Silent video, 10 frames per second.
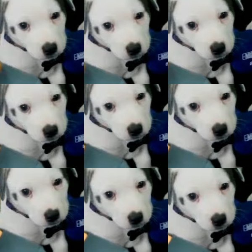
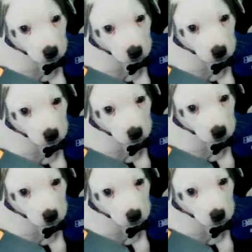
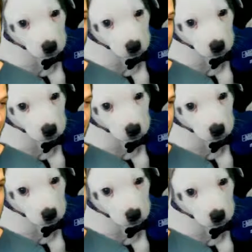
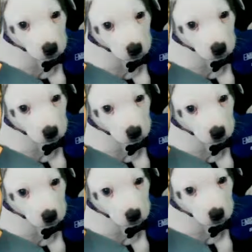
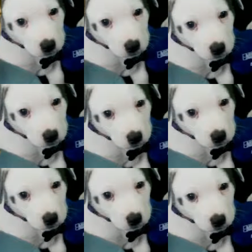
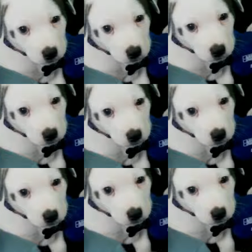
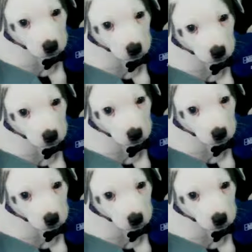No words are spoken by the person on screen.